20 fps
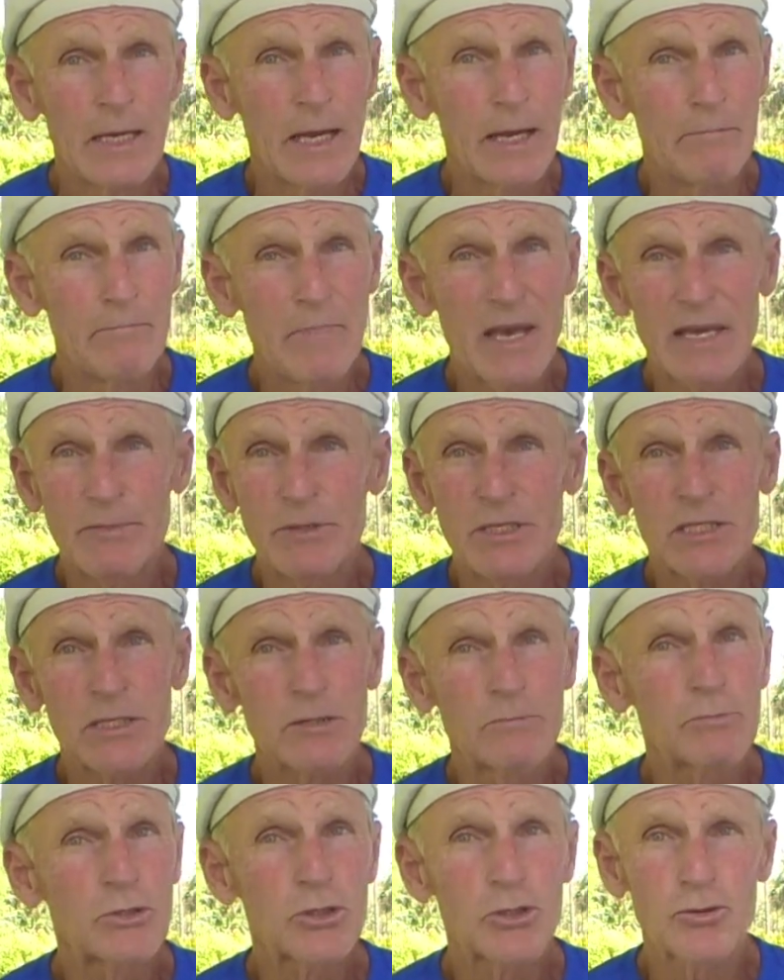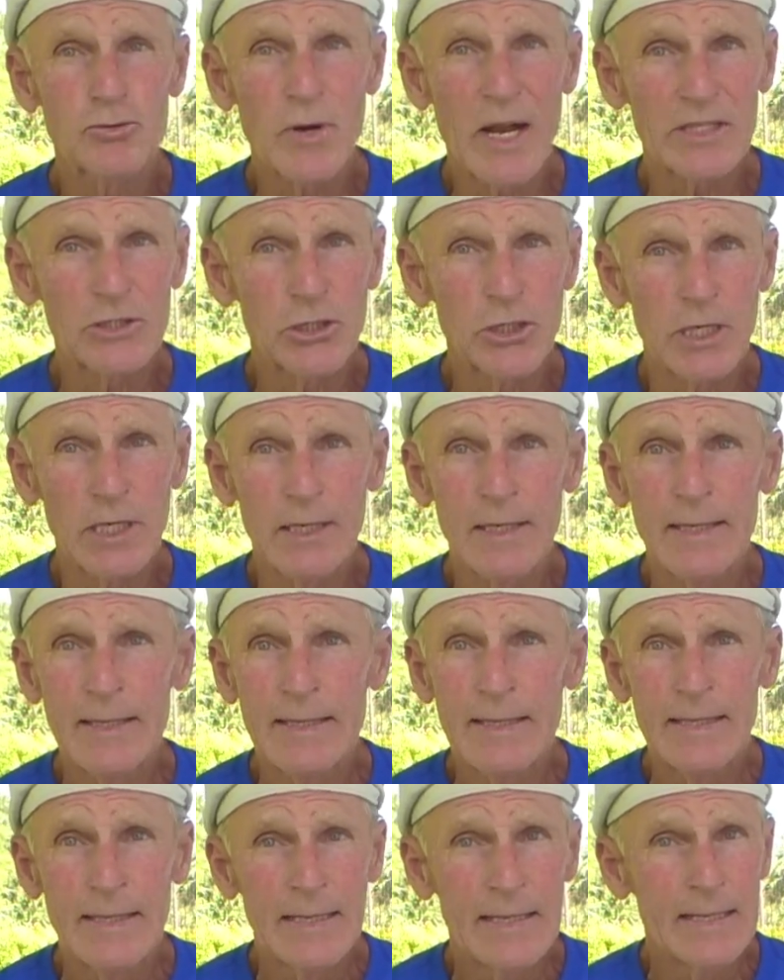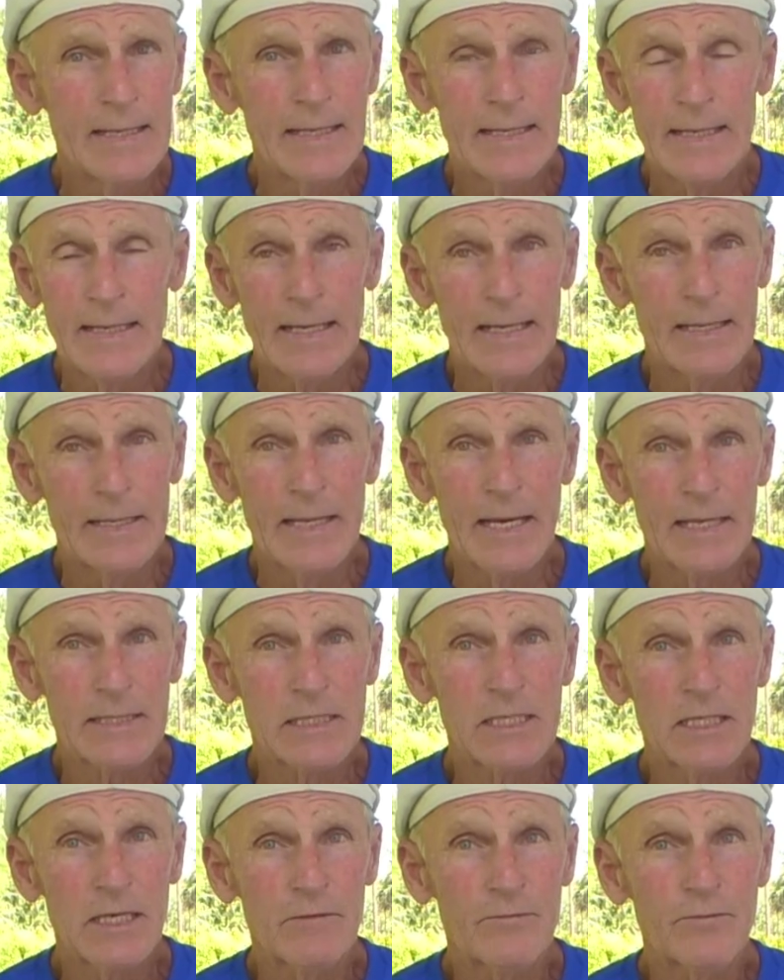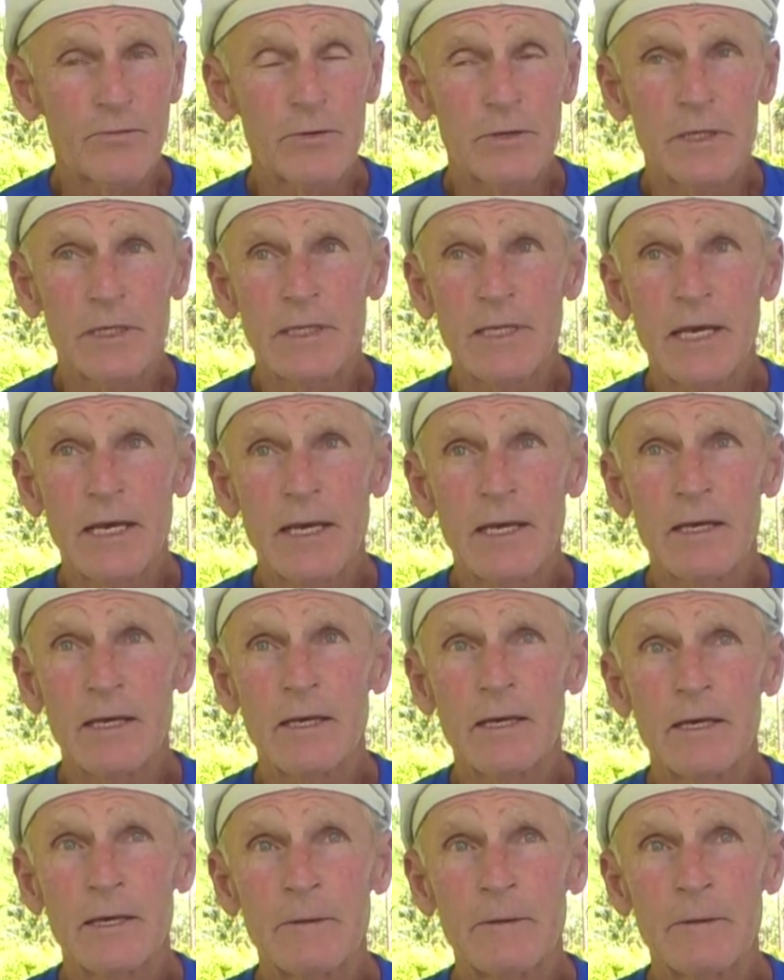and maybe some stretching, and that's it for the day.